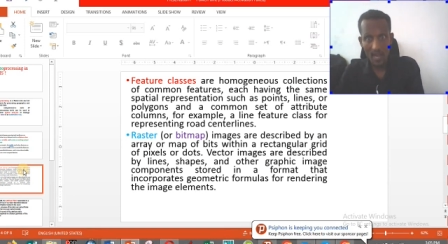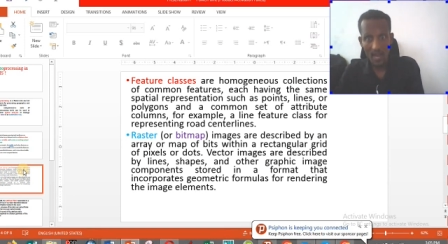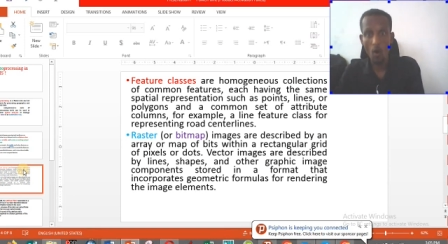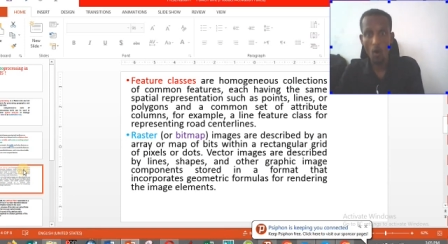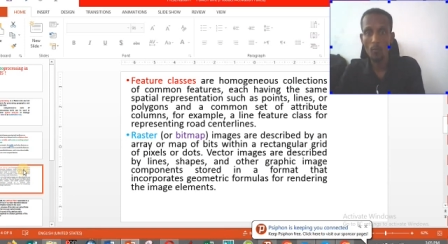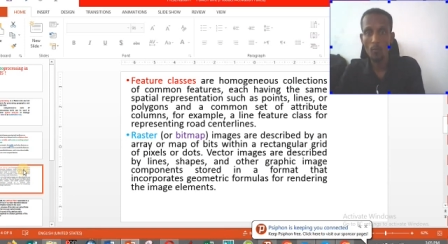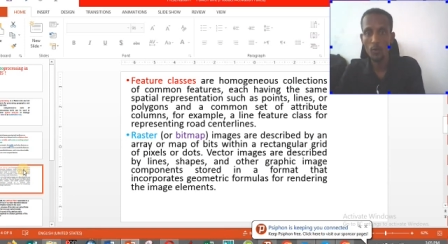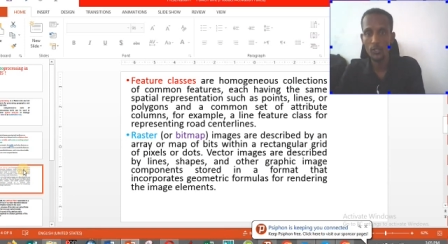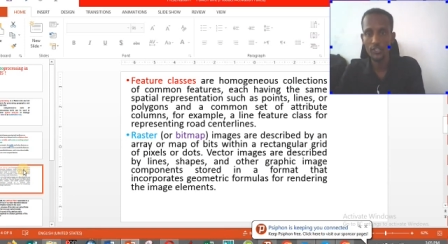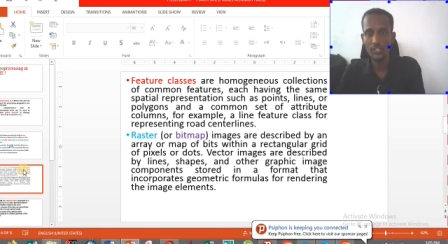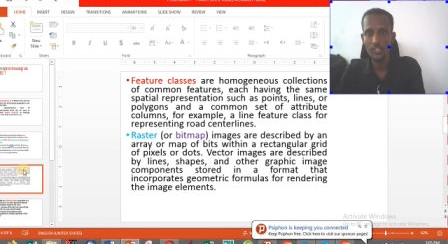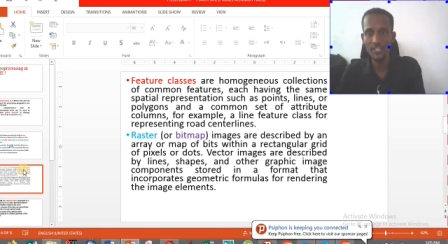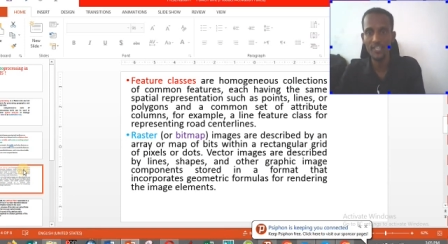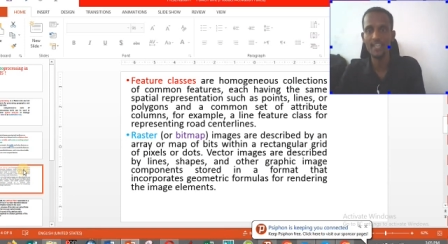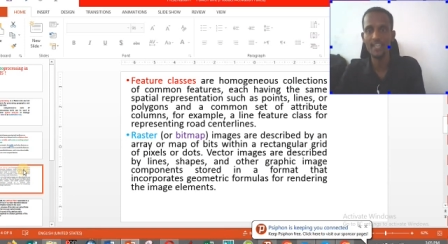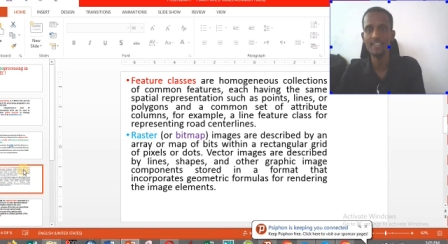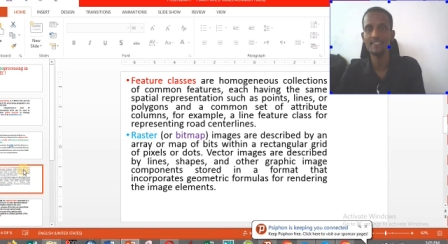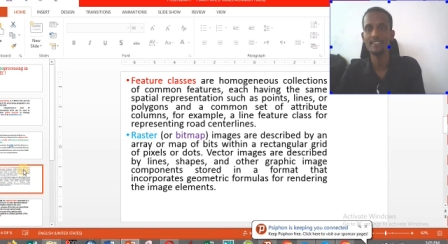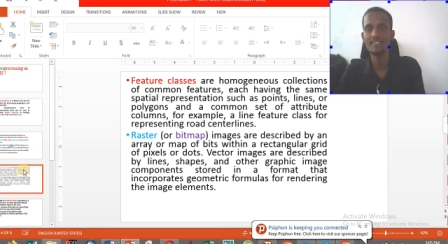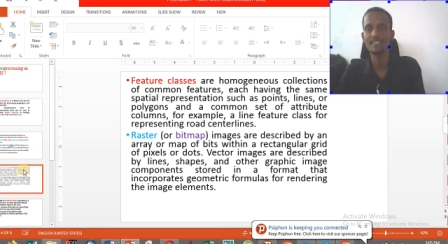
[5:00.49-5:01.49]

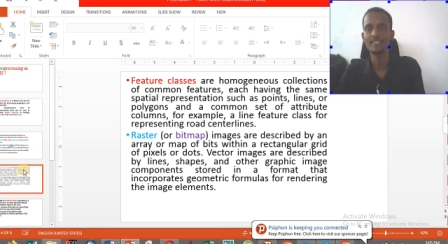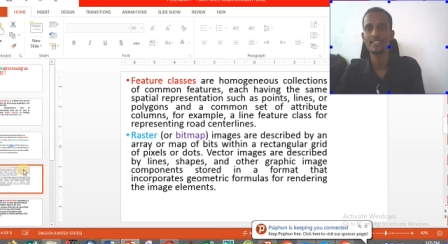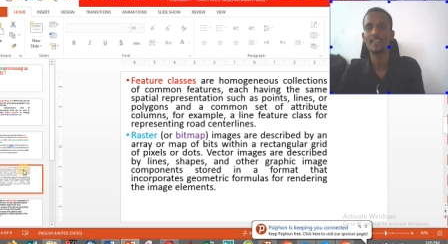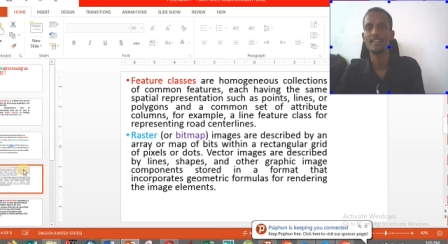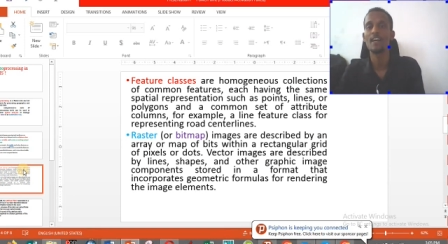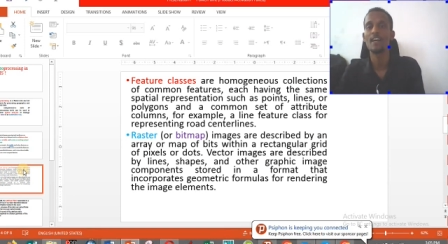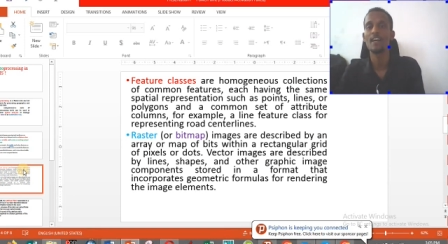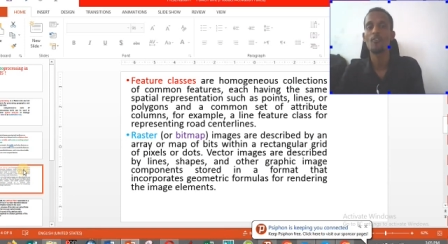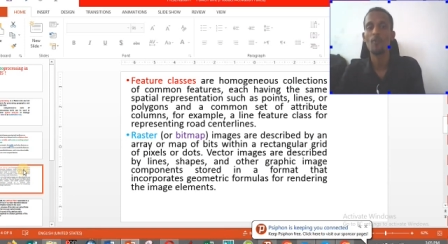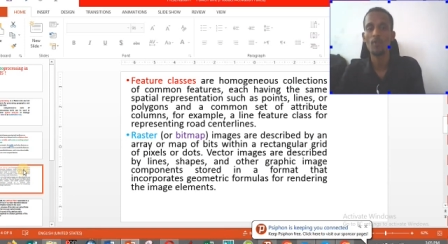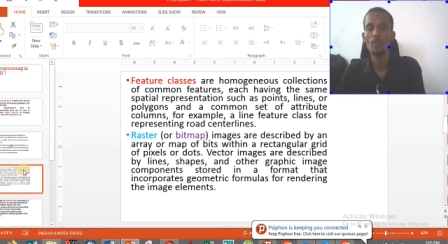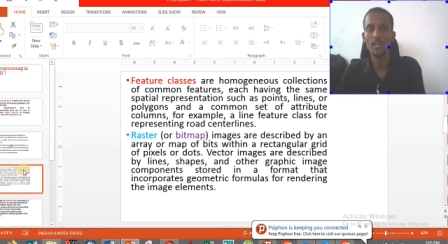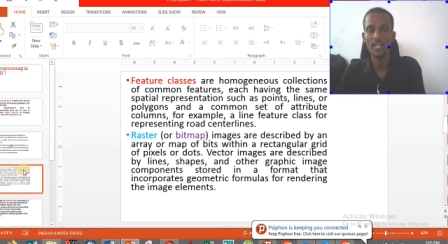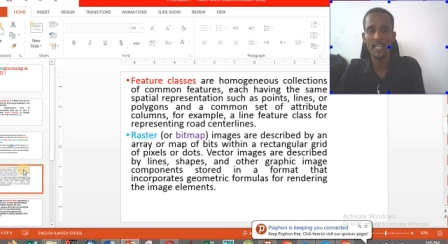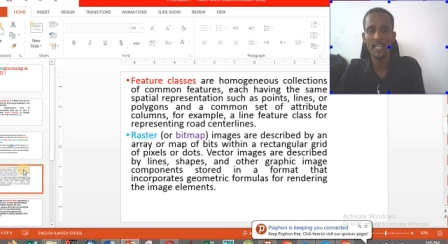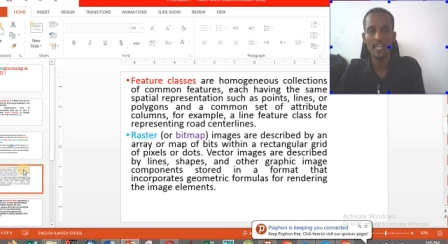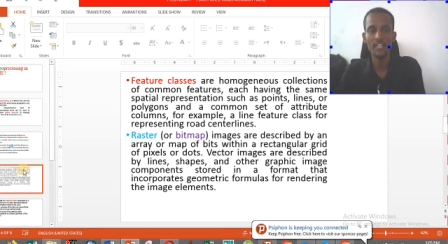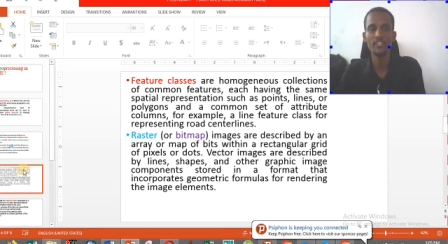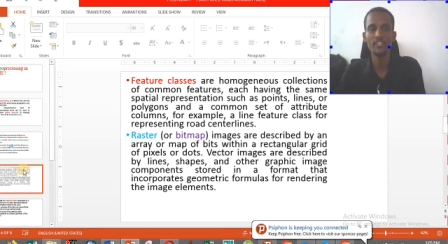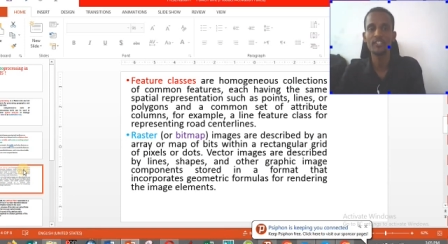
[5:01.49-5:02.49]
homogeneous
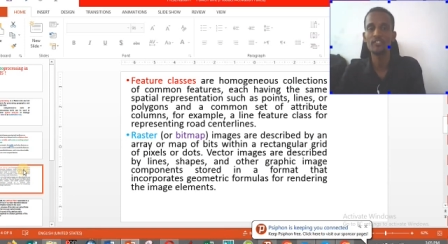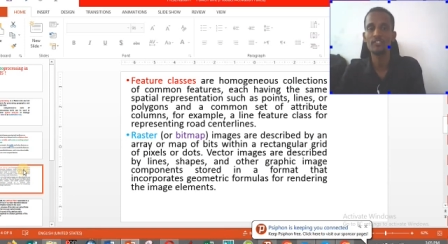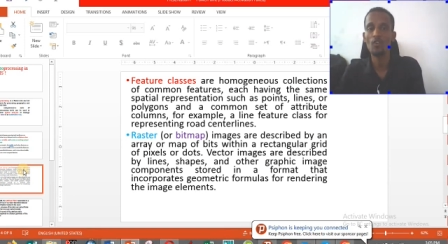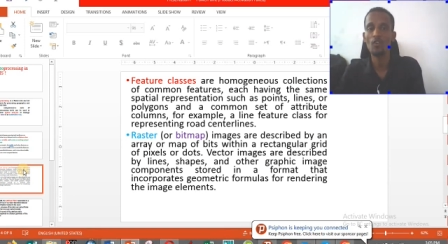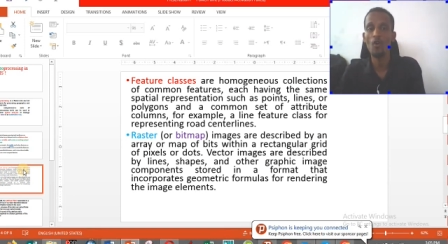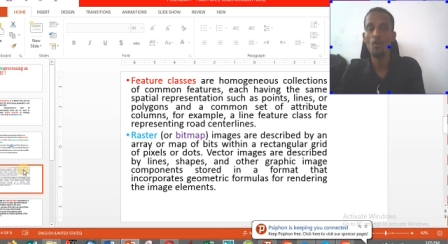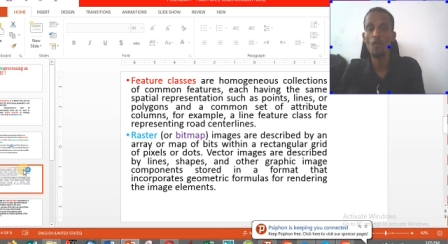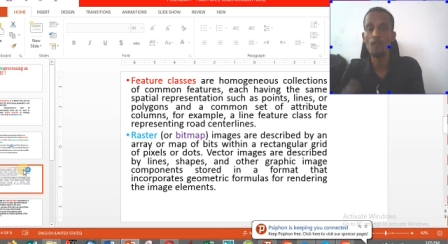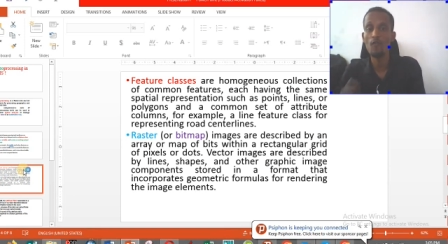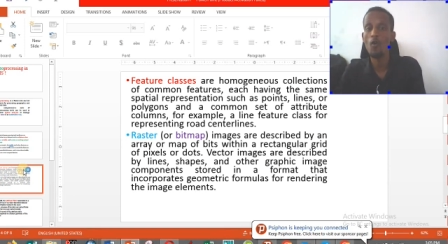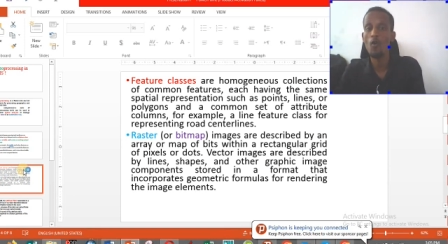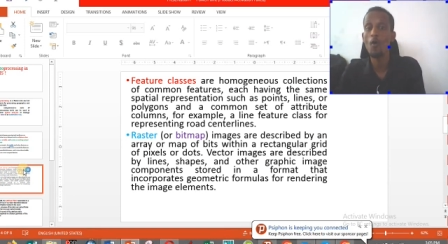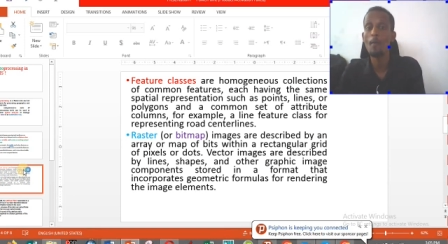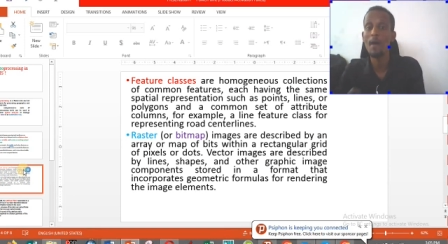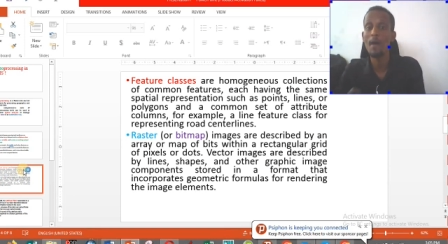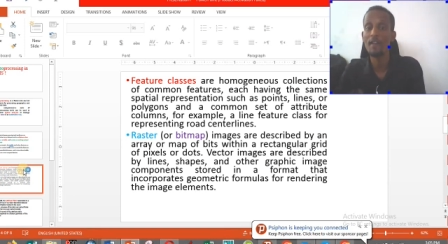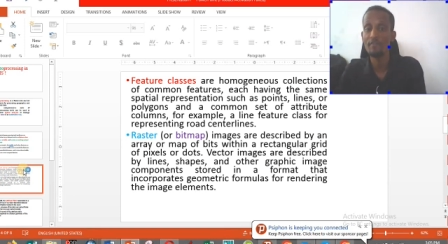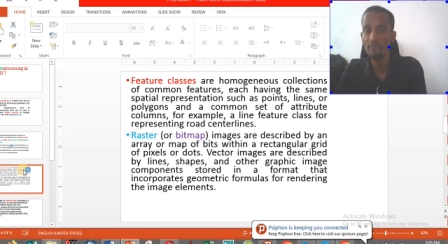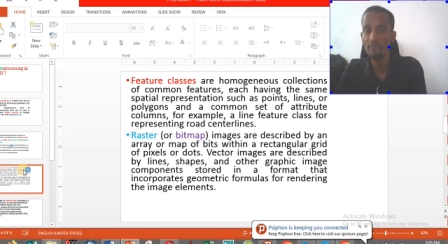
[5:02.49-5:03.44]
collections of common